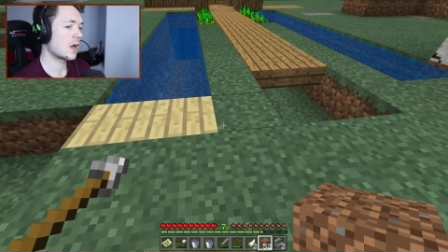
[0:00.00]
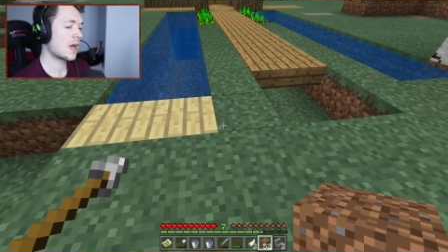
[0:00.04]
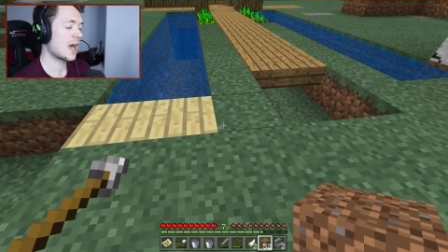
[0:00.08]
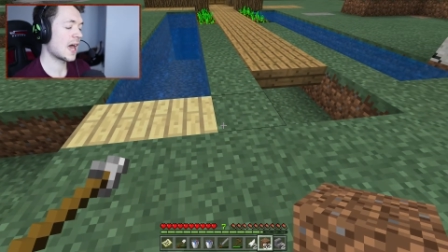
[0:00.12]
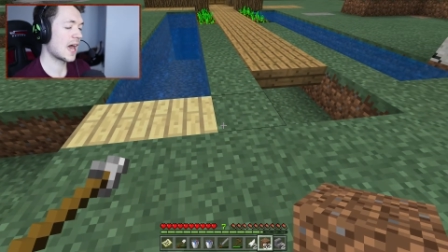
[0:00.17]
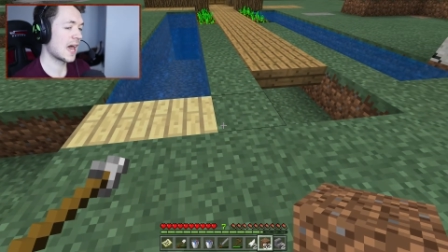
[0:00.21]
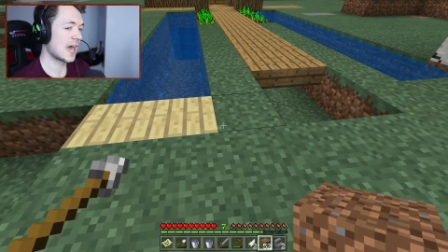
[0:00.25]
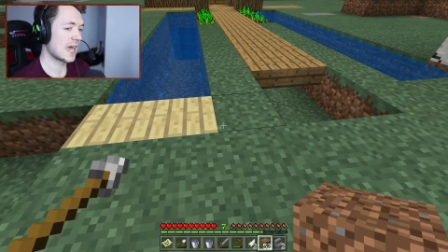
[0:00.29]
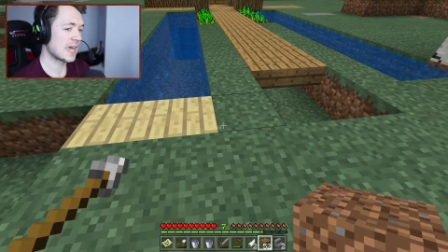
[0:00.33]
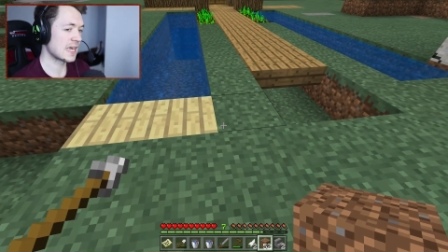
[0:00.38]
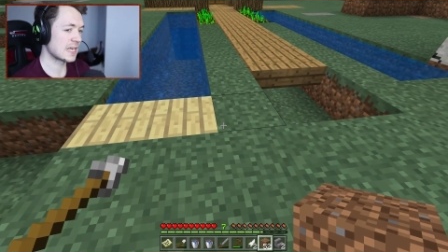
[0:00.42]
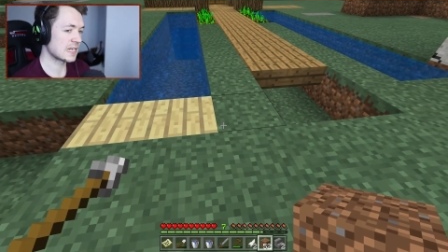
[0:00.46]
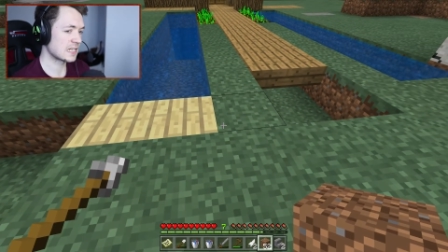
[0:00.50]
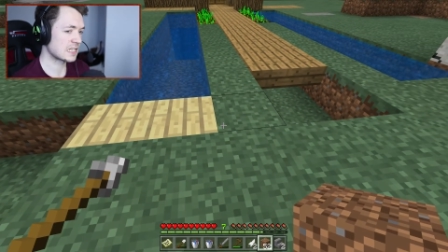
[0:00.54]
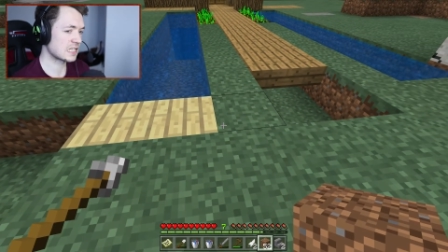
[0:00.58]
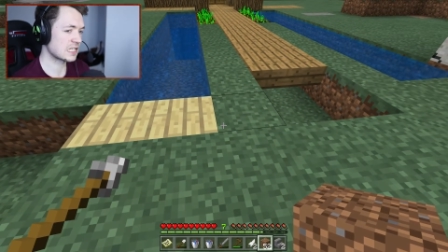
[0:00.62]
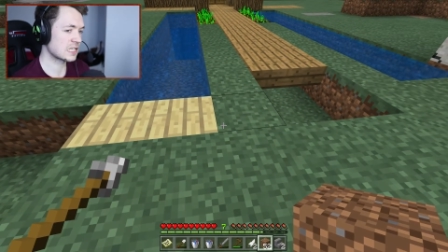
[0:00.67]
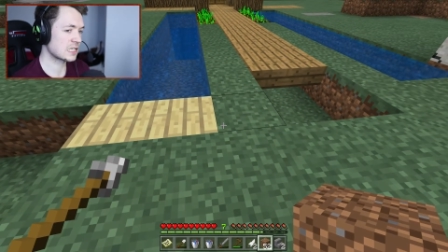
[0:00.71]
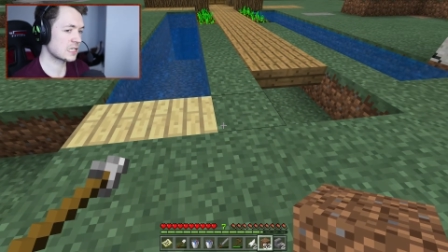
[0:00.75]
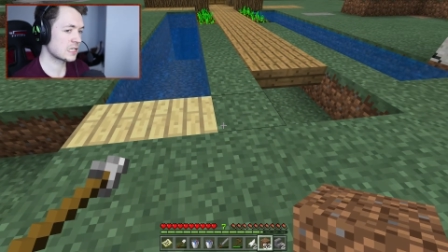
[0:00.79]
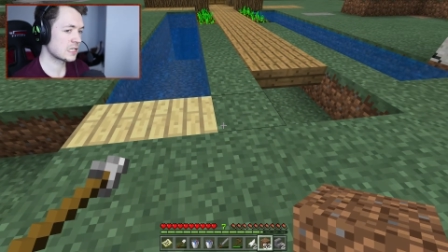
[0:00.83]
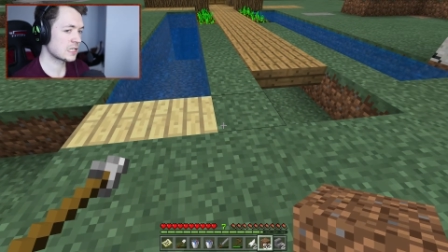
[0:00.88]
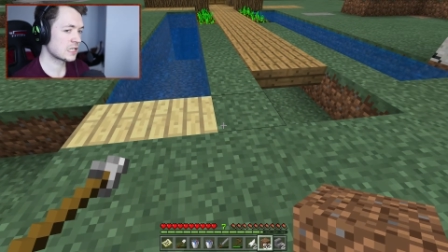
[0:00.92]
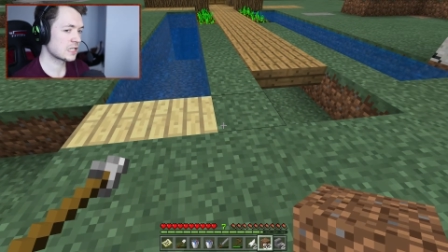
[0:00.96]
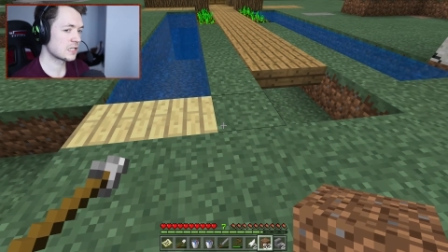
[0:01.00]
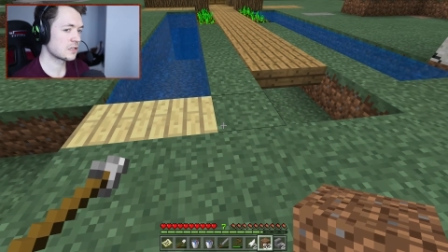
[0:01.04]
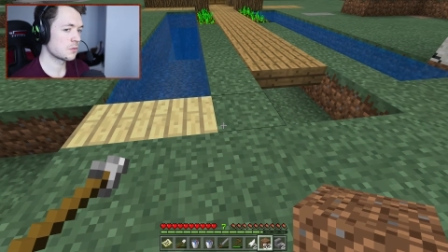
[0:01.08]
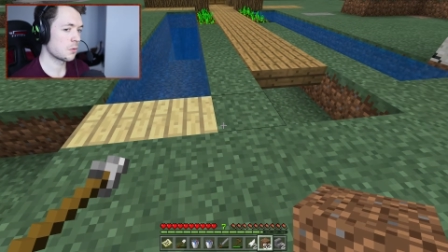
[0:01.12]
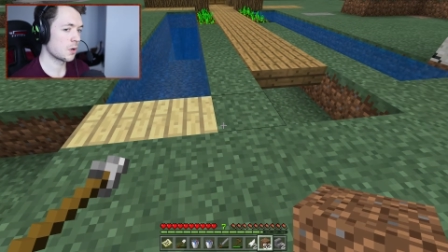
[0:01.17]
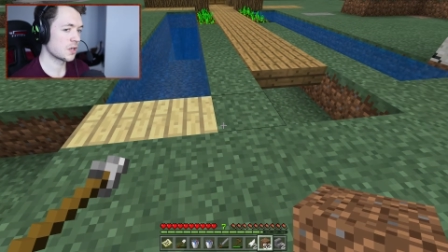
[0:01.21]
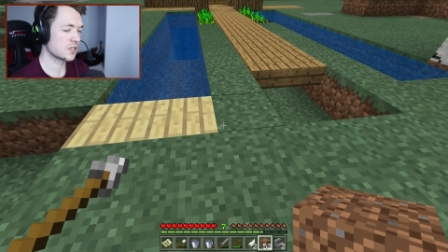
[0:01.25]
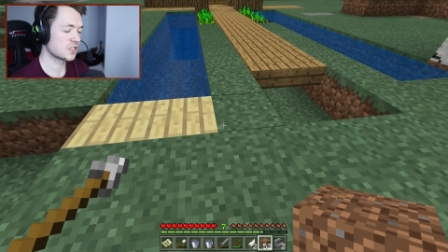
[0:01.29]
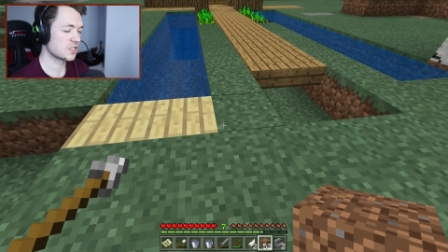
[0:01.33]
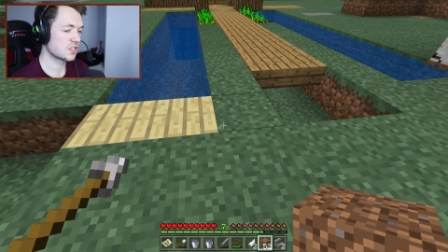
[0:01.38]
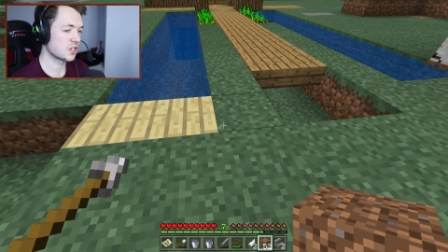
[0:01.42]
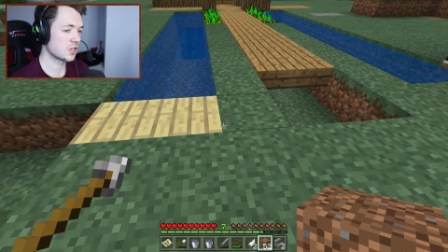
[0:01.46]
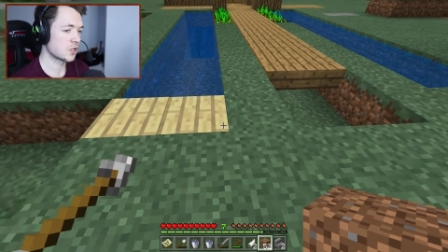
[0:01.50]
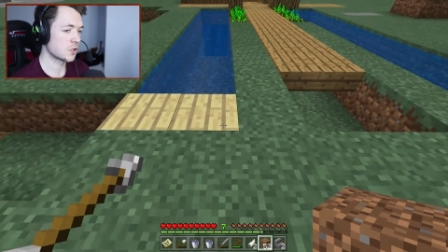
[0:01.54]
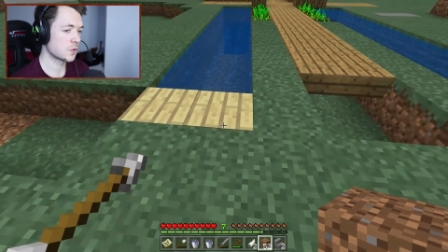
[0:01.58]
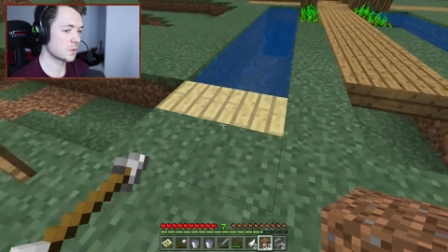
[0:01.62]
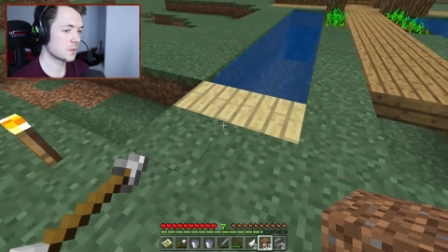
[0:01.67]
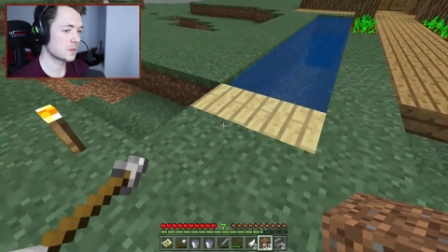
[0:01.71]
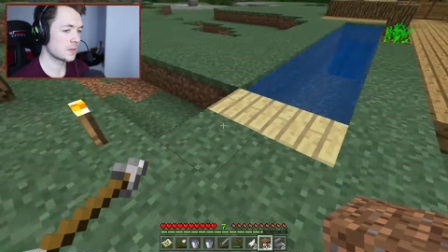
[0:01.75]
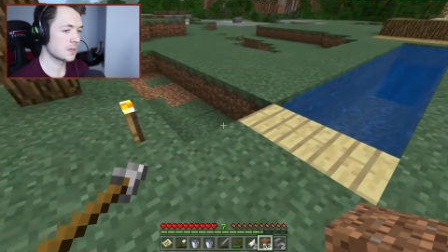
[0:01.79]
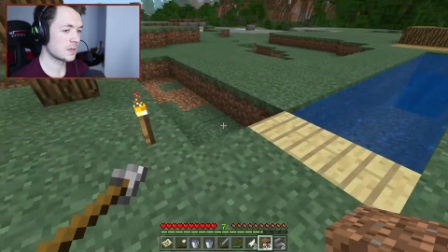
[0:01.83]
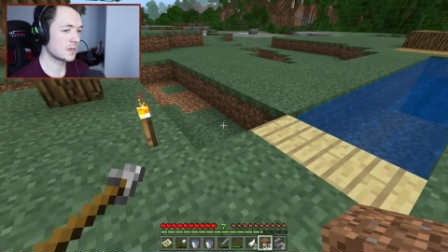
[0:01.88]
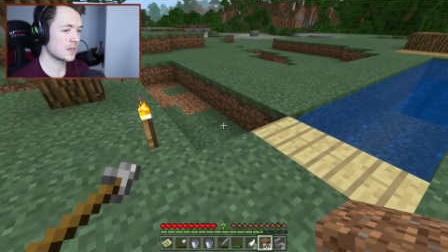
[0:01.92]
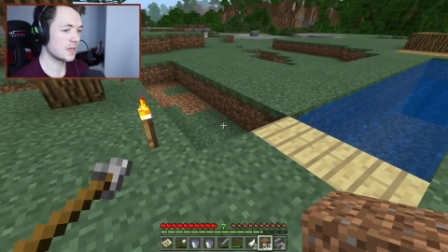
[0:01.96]
eight. One, two.
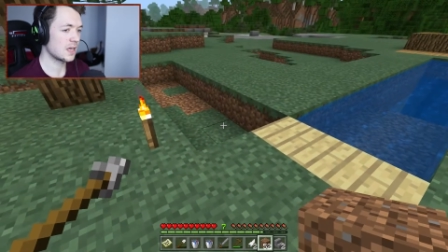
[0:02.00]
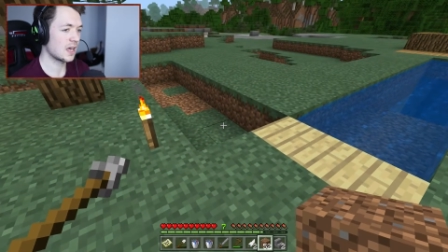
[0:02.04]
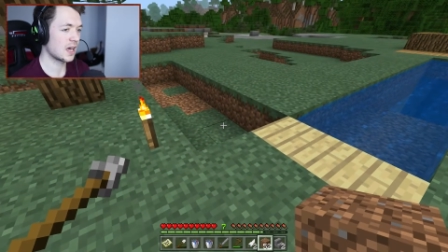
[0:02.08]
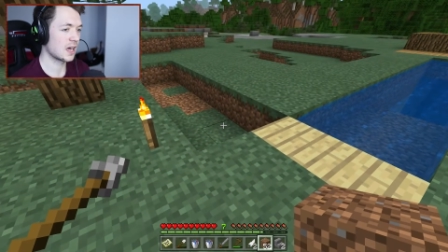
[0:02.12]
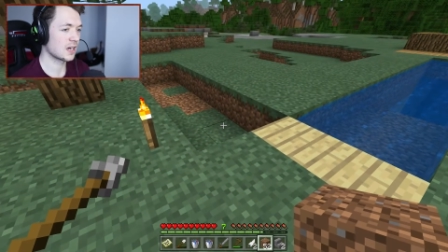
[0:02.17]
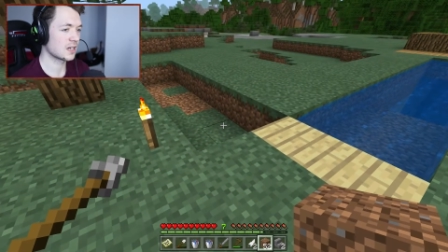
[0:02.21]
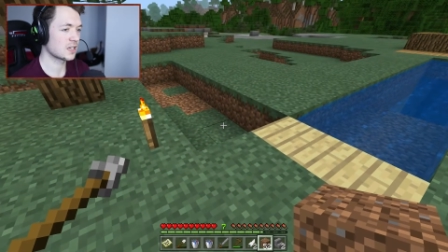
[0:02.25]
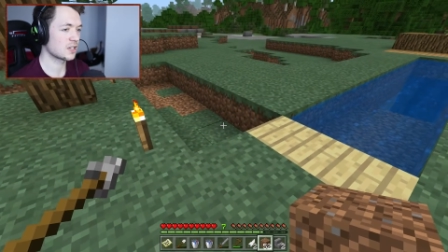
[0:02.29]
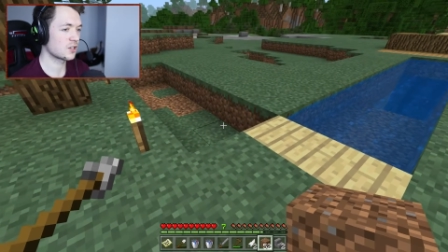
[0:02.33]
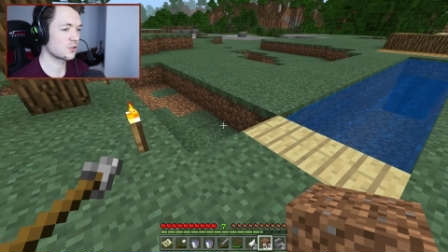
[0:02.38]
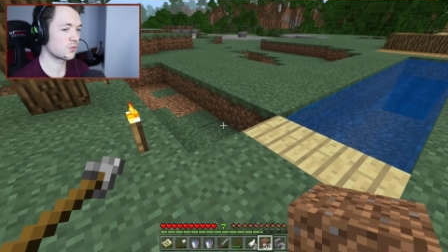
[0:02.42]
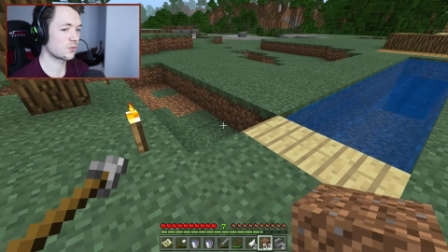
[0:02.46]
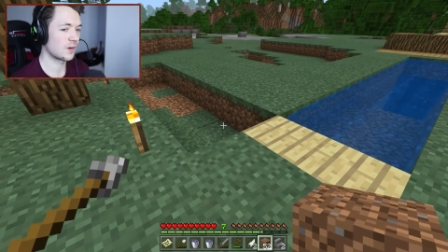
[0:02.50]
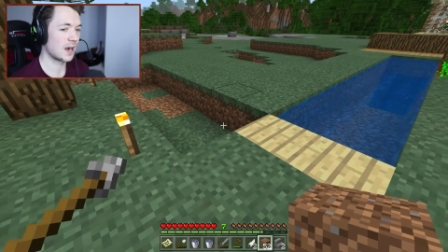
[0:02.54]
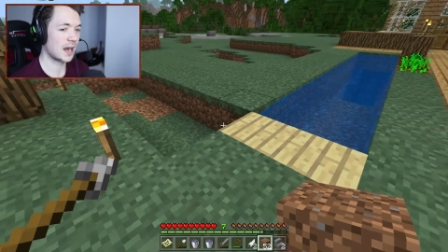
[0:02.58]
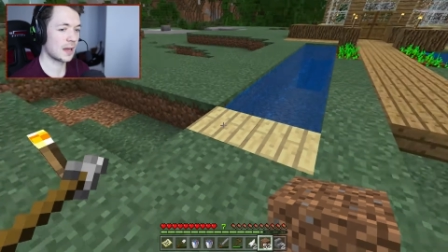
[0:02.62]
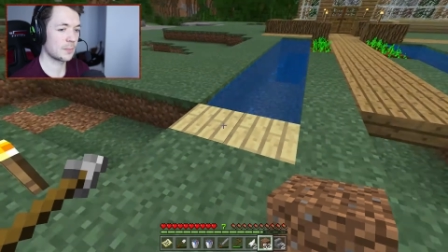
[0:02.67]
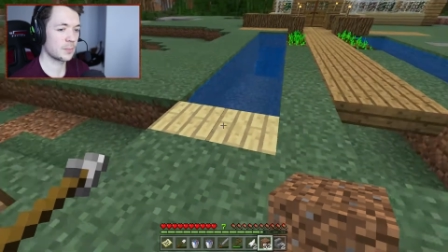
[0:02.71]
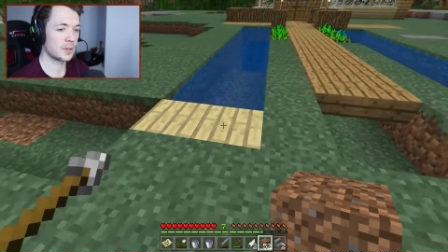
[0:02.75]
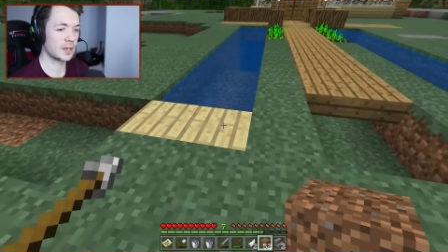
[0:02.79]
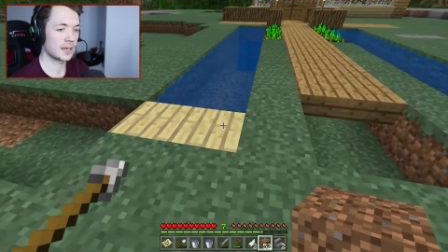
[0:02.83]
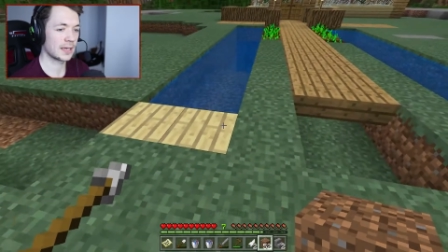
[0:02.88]
Ah, crap.